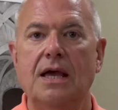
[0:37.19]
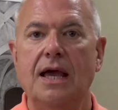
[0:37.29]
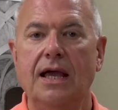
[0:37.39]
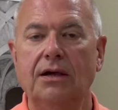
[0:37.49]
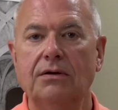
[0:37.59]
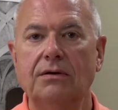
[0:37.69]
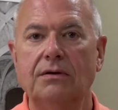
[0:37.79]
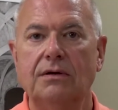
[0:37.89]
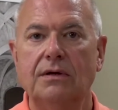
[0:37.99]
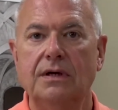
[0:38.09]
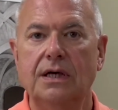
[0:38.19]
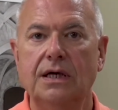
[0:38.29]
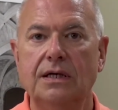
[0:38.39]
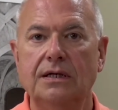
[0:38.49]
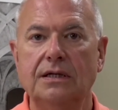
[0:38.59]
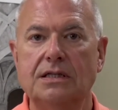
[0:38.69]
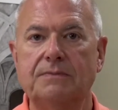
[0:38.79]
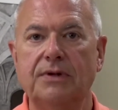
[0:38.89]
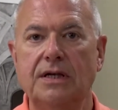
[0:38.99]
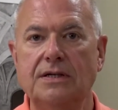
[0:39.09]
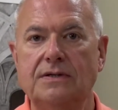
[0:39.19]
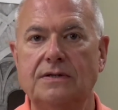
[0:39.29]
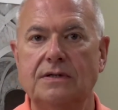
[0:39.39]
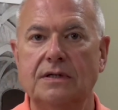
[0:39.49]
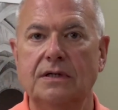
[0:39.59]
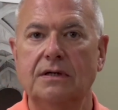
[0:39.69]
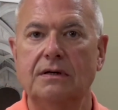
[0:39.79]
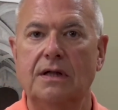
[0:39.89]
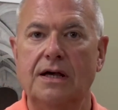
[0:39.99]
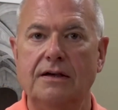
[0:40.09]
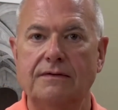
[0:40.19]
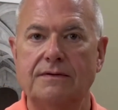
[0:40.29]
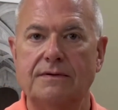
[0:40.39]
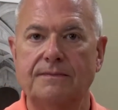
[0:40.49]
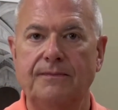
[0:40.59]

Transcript: anger and its place in our lives.